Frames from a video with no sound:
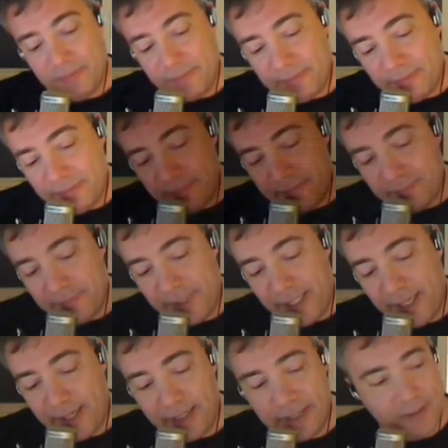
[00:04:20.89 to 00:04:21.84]
mm,
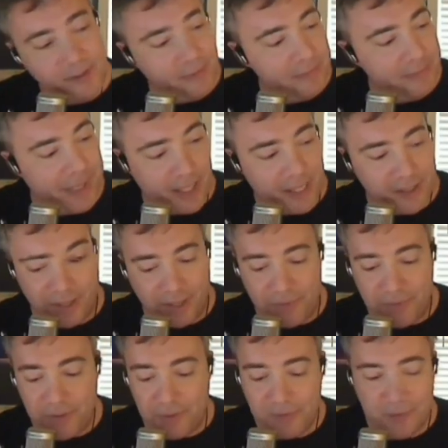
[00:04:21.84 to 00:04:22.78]
10, I'd
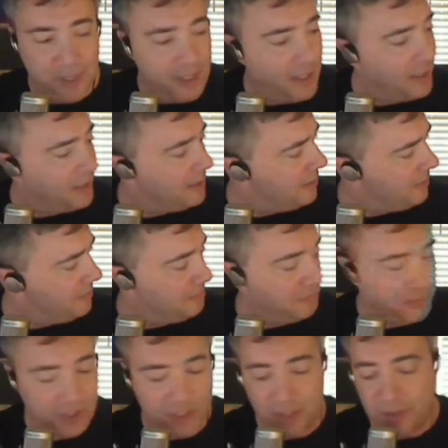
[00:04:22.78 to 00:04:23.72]
say 15,
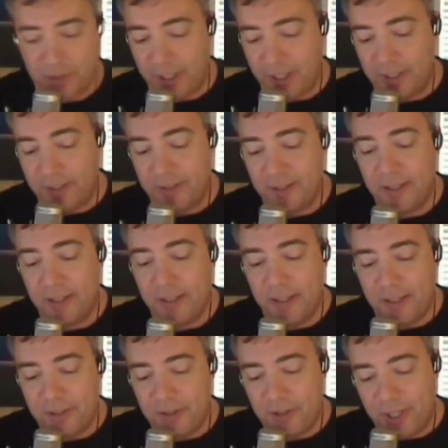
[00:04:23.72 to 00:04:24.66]
16,
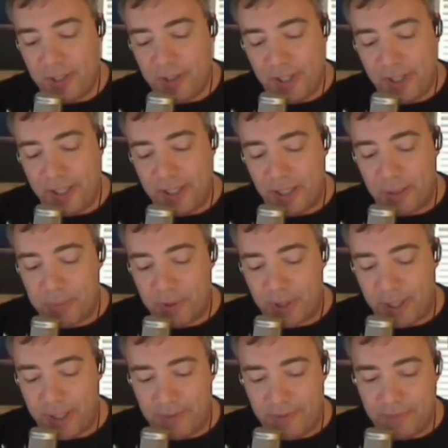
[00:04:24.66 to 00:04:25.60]
16
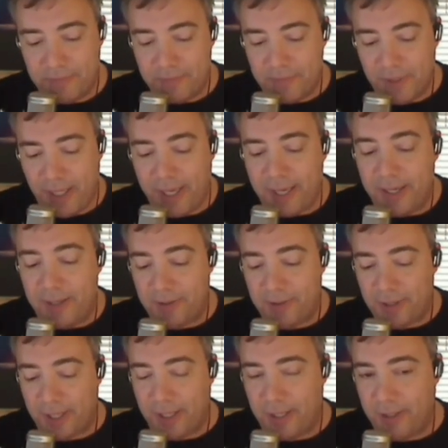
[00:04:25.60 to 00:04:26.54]
upgrade
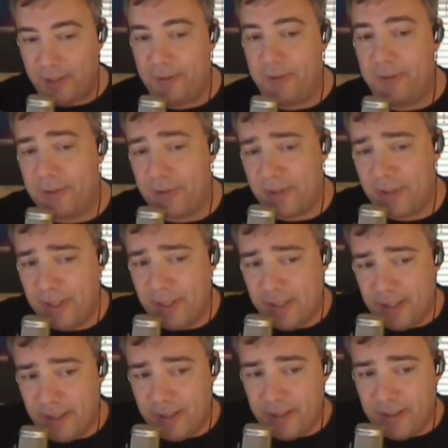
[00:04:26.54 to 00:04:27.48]
keys I can use
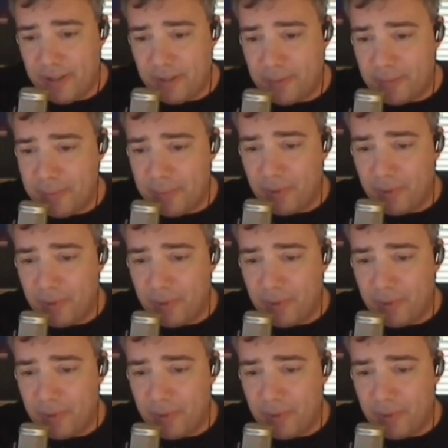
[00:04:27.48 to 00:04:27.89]
to